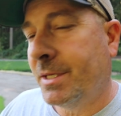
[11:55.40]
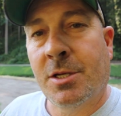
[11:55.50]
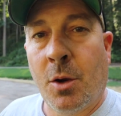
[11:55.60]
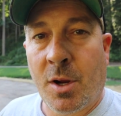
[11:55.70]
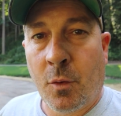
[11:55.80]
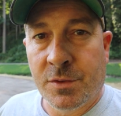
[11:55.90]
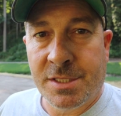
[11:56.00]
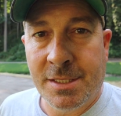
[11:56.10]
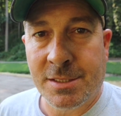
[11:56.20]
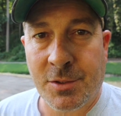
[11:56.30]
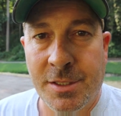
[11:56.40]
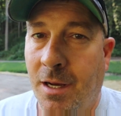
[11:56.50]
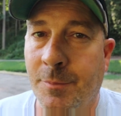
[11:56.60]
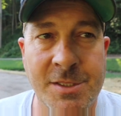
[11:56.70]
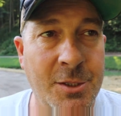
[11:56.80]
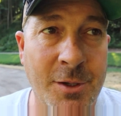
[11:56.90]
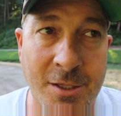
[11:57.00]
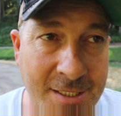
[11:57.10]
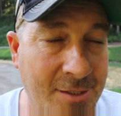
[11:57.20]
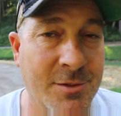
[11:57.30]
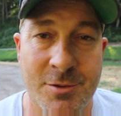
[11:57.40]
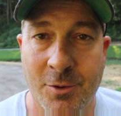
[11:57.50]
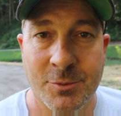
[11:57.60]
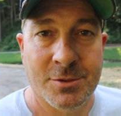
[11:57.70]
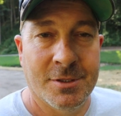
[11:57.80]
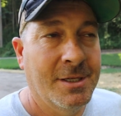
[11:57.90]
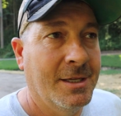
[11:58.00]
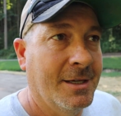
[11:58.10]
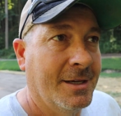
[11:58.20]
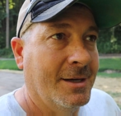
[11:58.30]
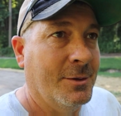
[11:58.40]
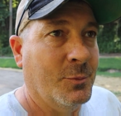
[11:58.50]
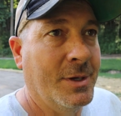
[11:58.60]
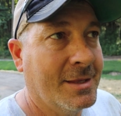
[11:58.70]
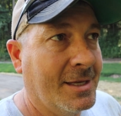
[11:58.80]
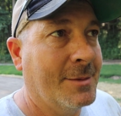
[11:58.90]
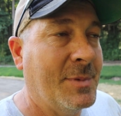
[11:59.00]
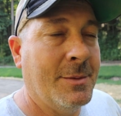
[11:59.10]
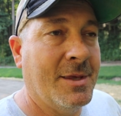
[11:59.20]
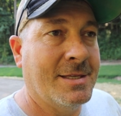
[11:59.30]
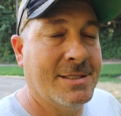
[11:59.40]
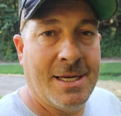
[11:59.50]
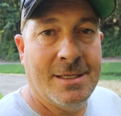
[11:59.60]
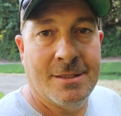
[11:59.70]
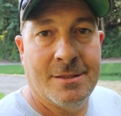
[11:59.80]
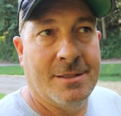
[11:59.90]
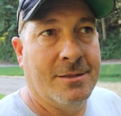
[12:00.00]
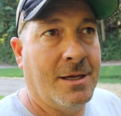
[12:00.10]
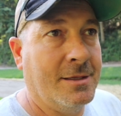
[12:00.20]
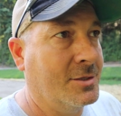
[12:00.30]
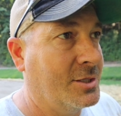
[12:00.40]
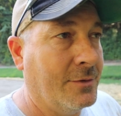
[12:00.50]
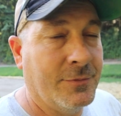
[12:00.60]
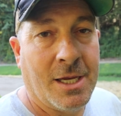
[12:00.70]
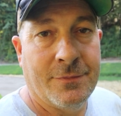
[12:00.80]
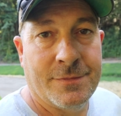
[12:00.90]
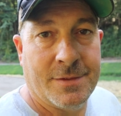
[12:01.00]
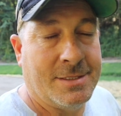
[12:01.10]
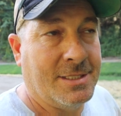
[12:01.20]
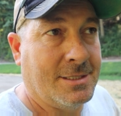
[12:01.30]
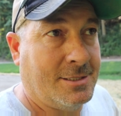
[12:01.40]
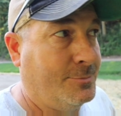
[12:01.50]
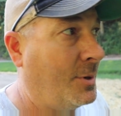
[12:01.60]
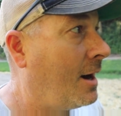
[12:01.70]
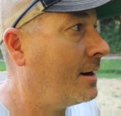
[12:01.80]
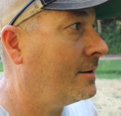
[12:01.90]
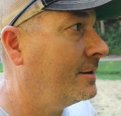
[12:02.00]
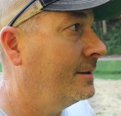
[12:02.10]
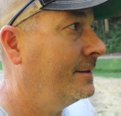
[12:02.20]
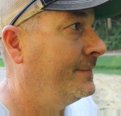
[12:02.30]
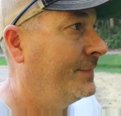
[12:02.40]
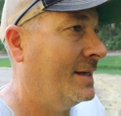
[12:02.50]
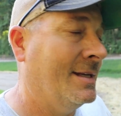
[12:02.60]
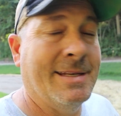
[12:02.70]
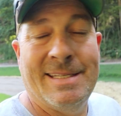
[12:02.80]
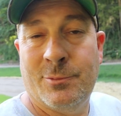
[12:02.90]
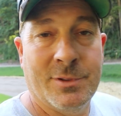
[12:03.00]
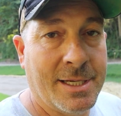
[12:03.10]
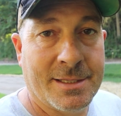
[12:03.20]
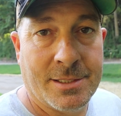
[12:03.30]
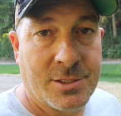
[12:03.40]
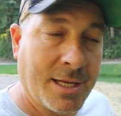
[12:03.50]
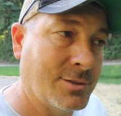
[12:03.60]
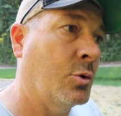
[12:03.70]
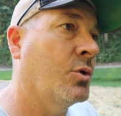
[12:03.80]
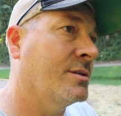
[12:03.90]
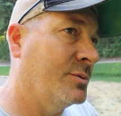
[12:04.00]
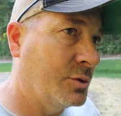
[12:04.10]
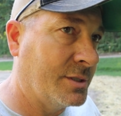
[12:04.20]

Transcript: weeks ago when I overseeded this green, I'm still not seeing results. We think maybe that seed, the shelf life has expired, and I didn't want to take that chance, so I ordered some new